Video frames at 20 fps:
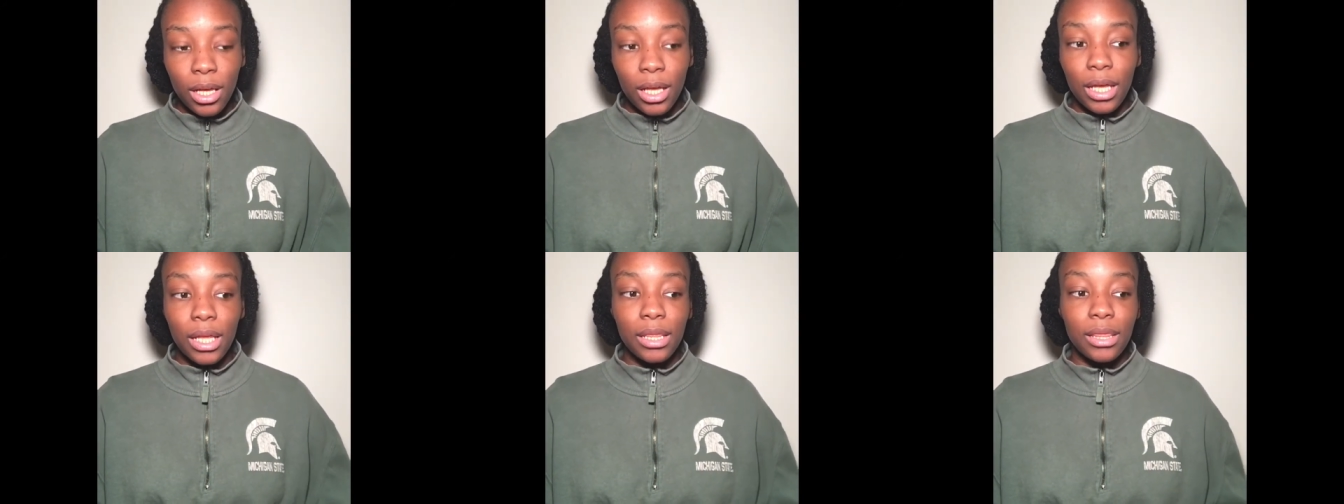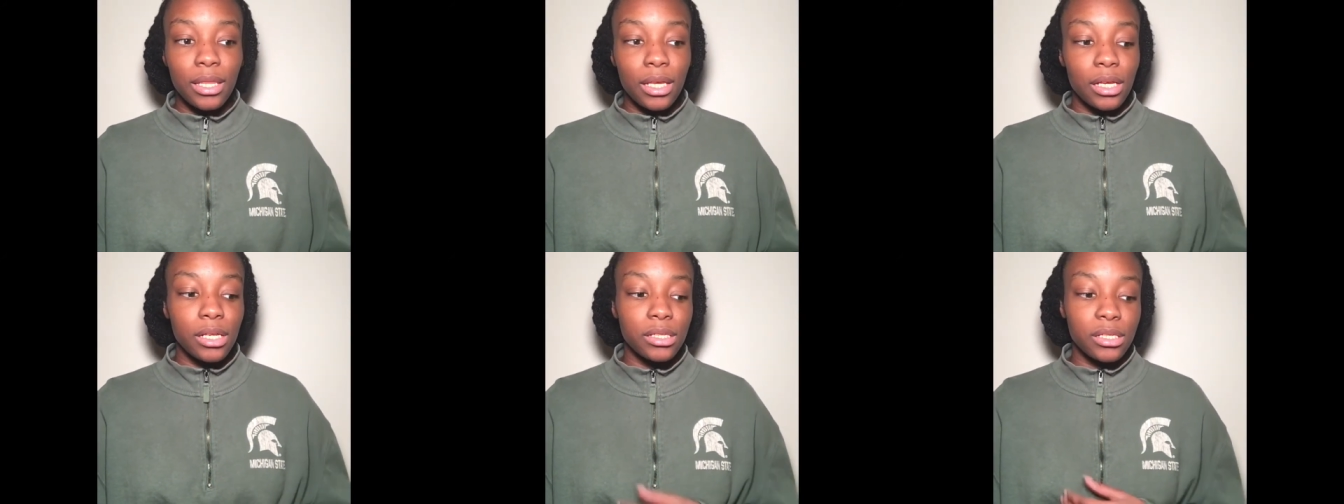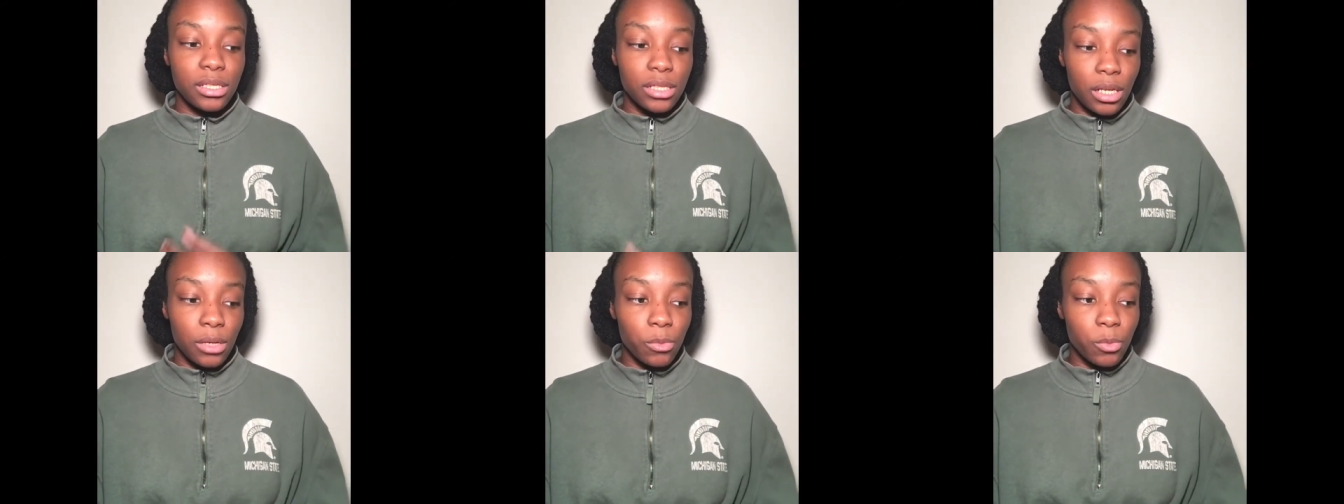and things
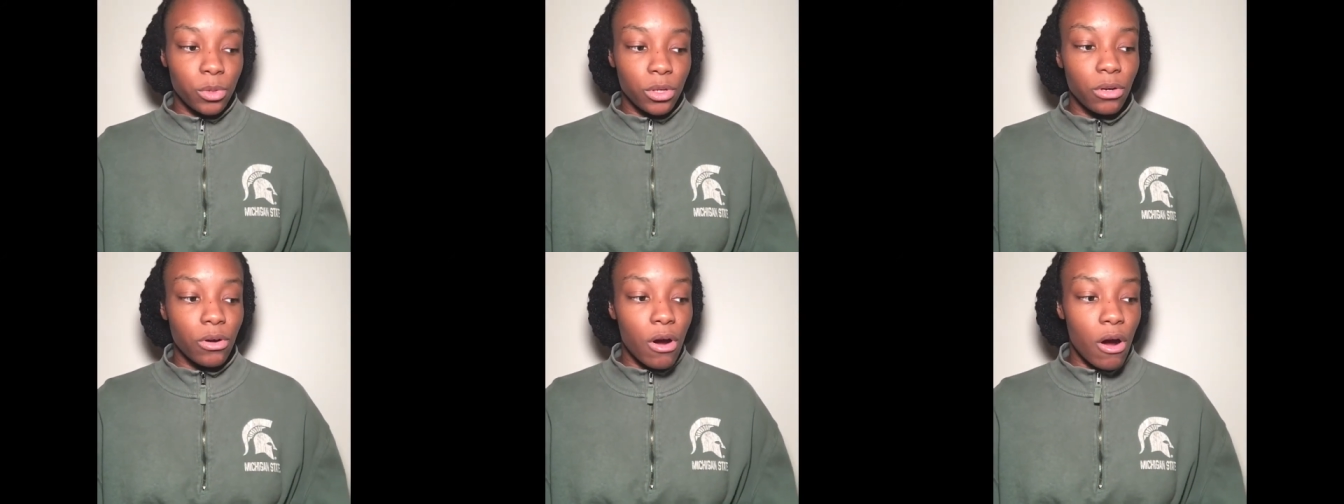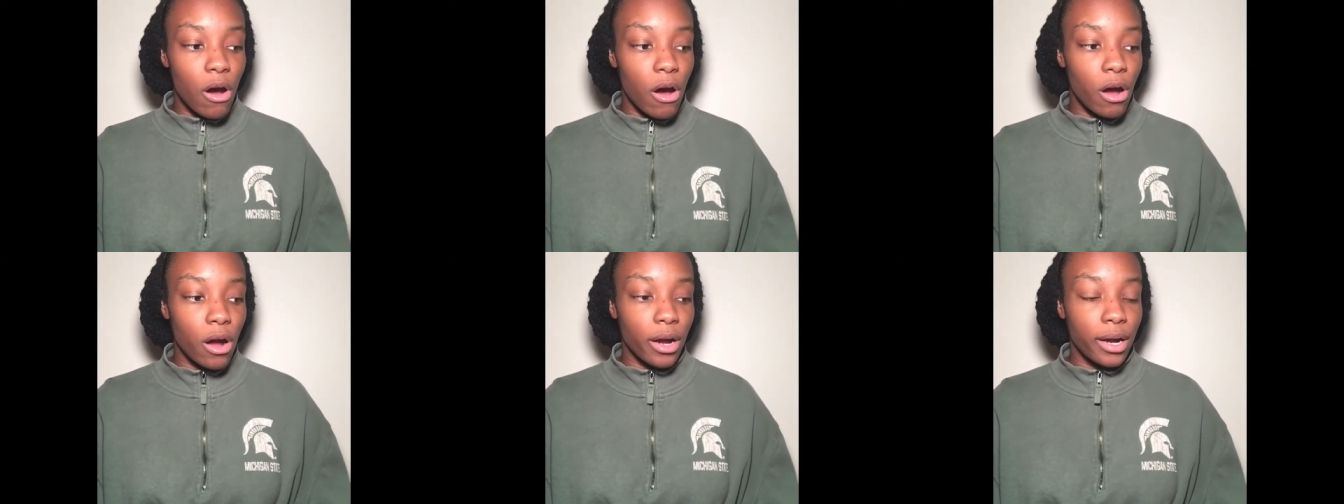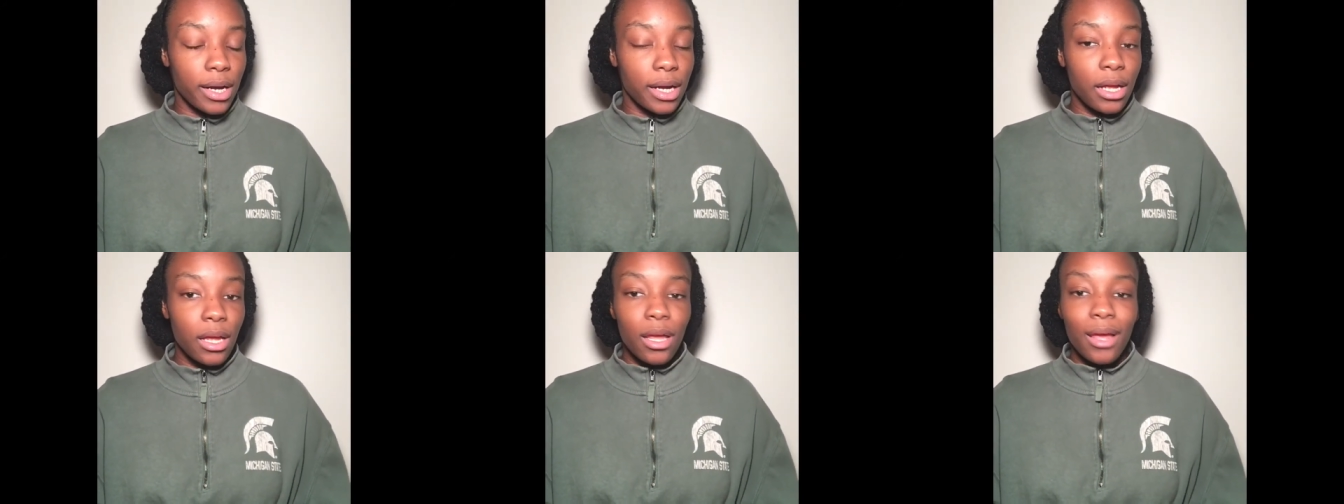seem real
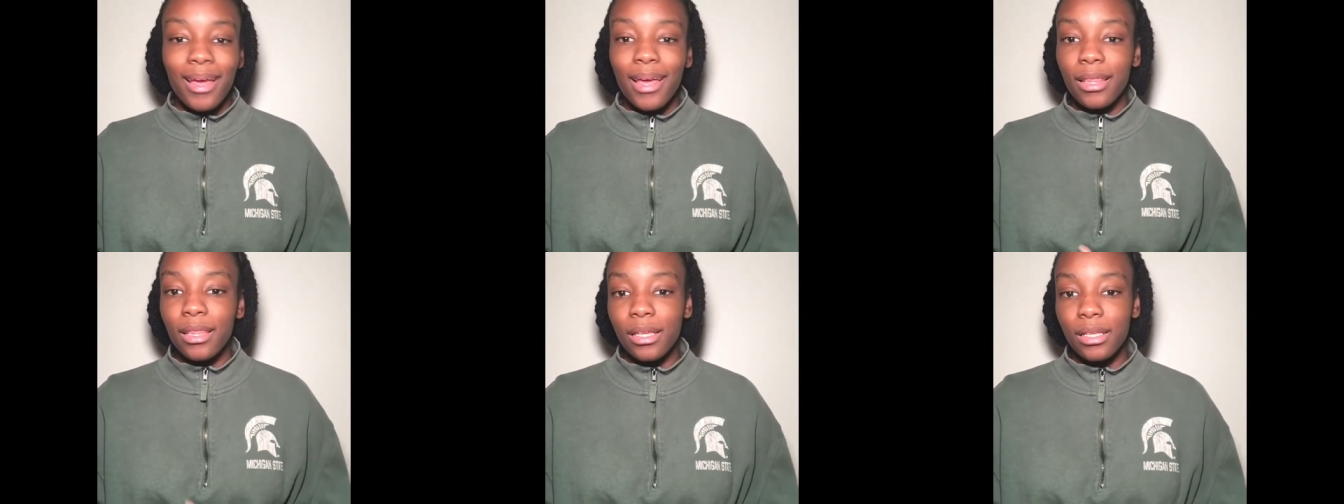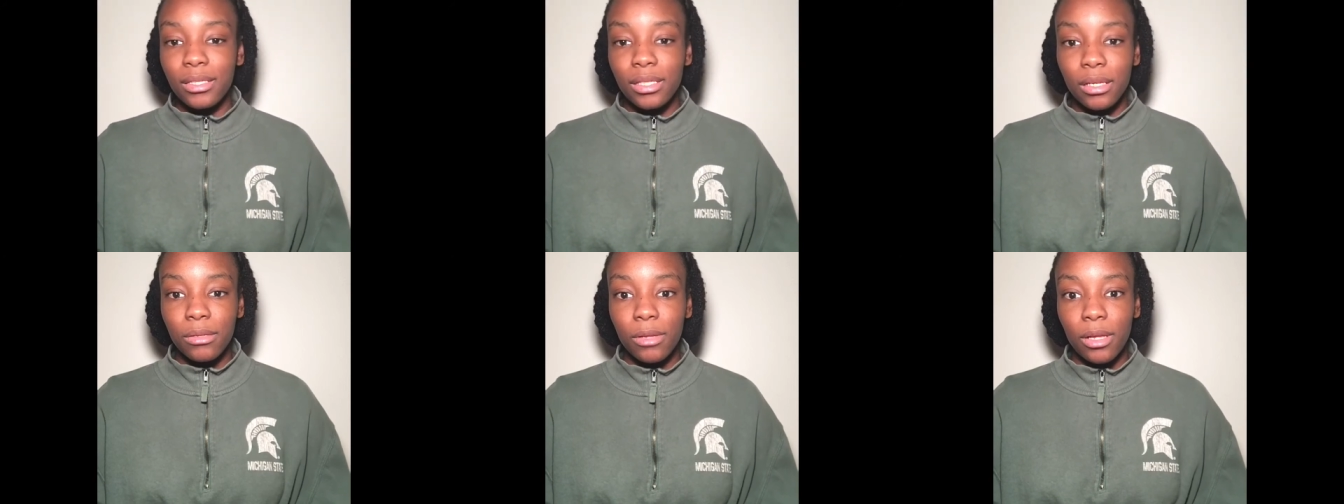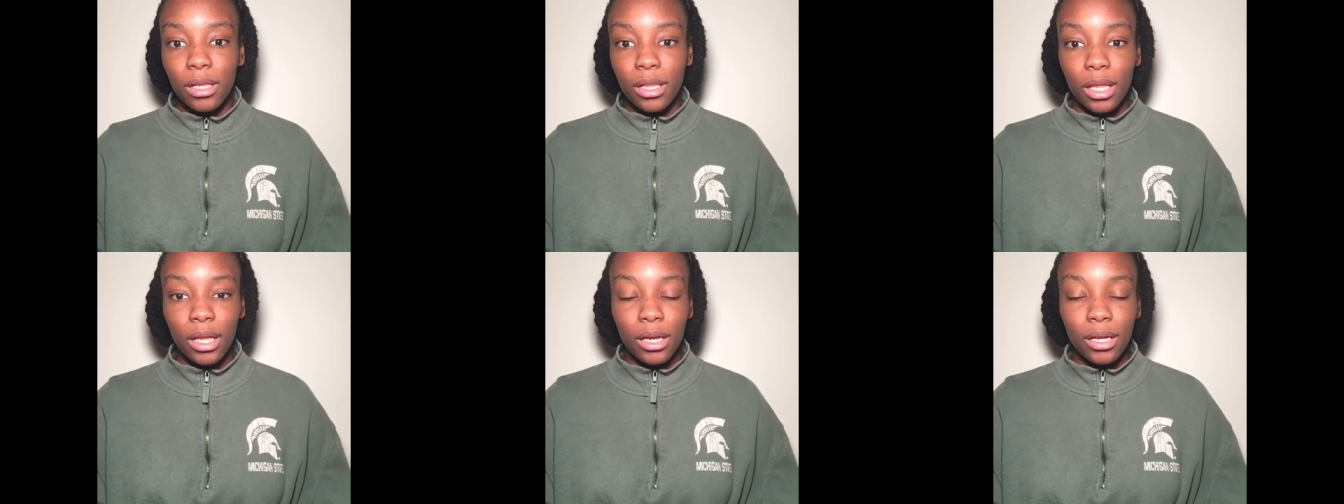hard and they seem
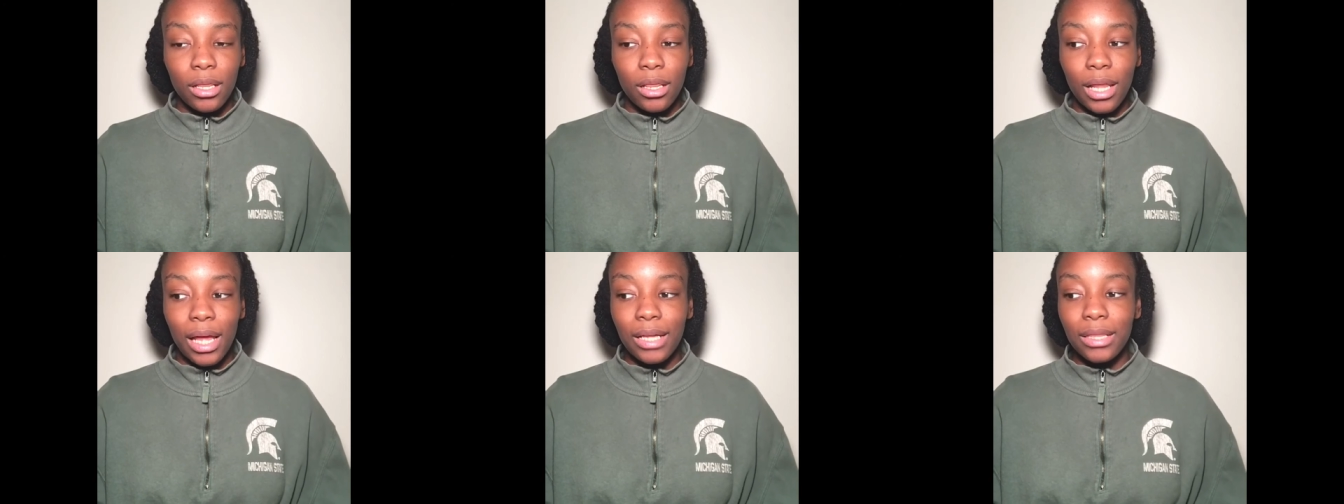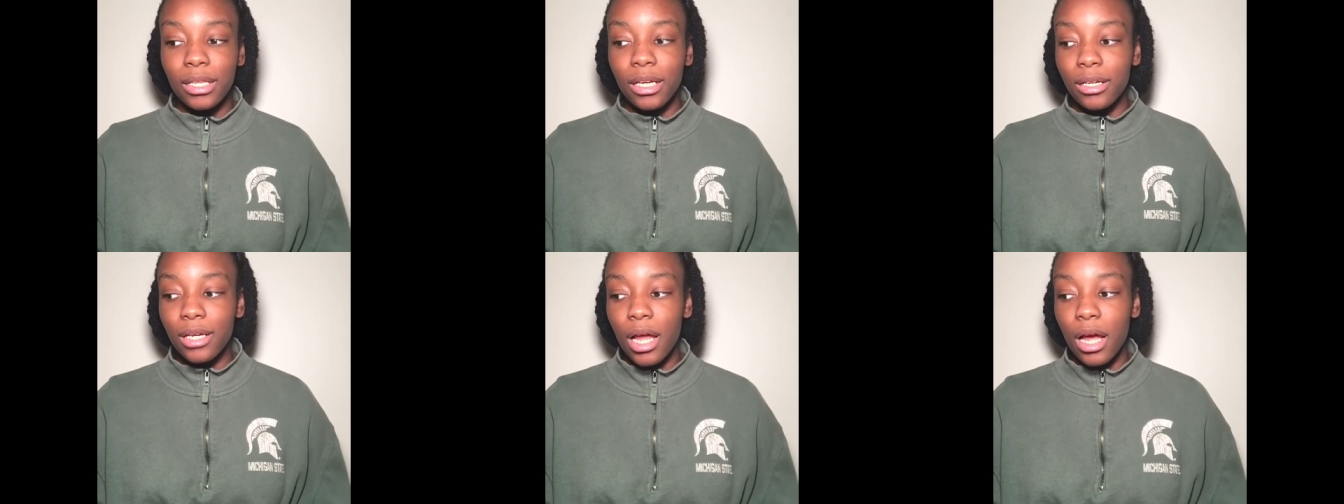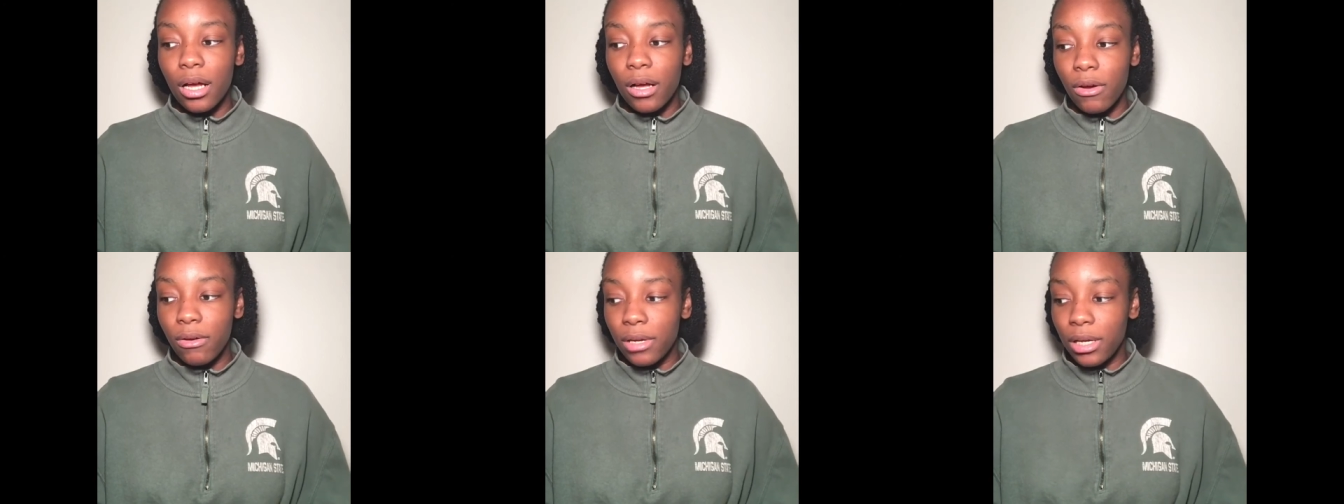like they're
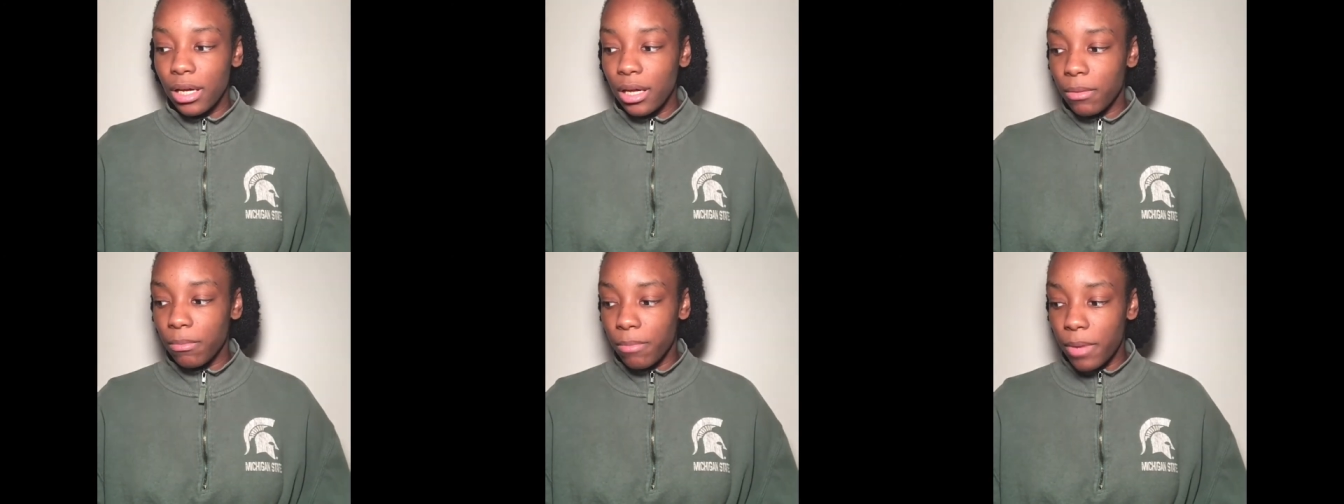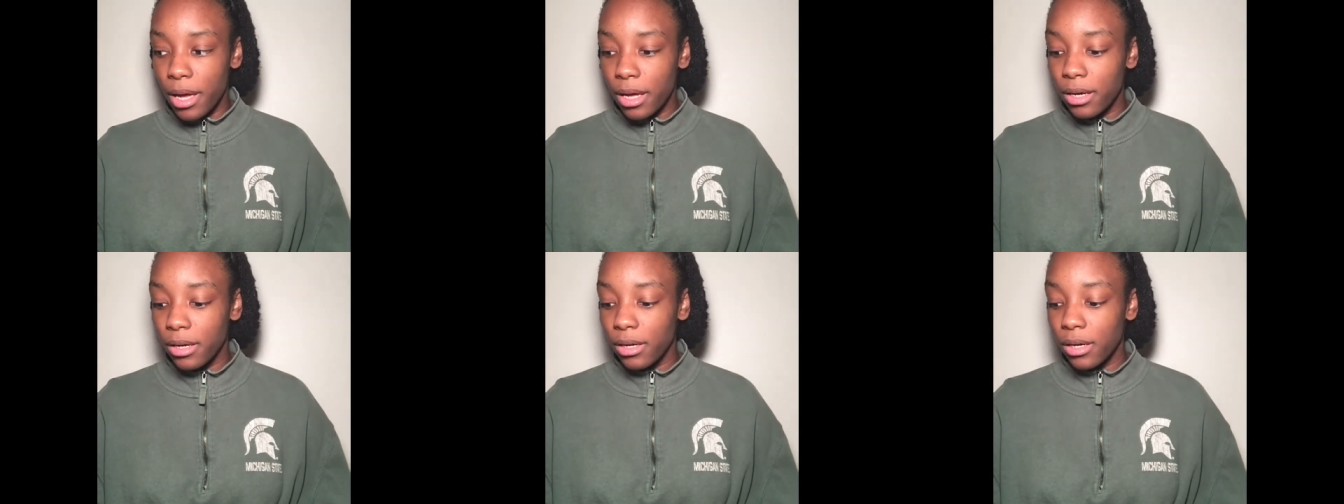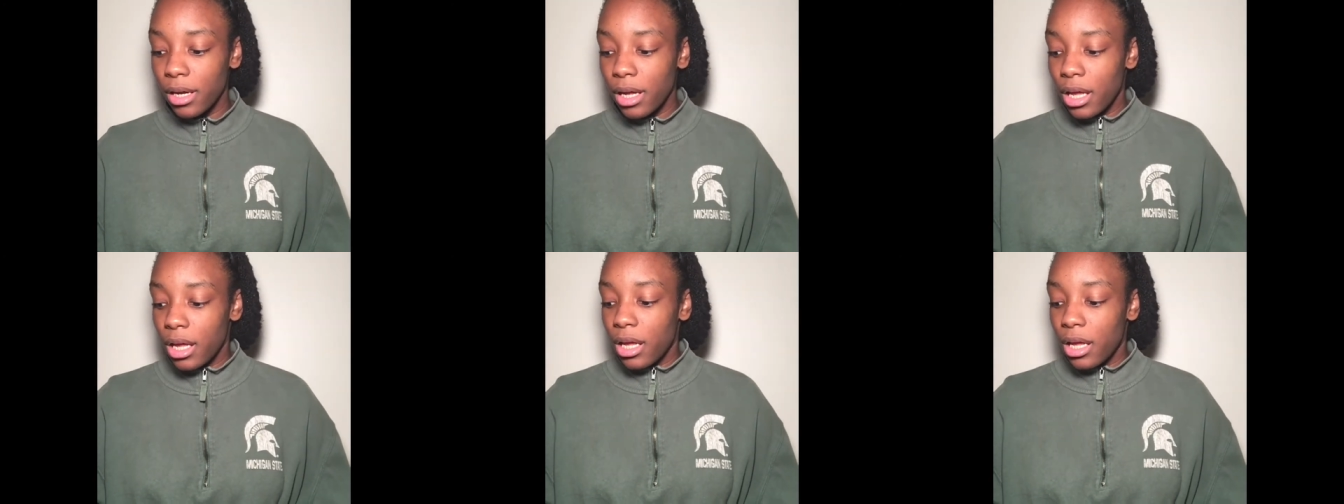not going to get better.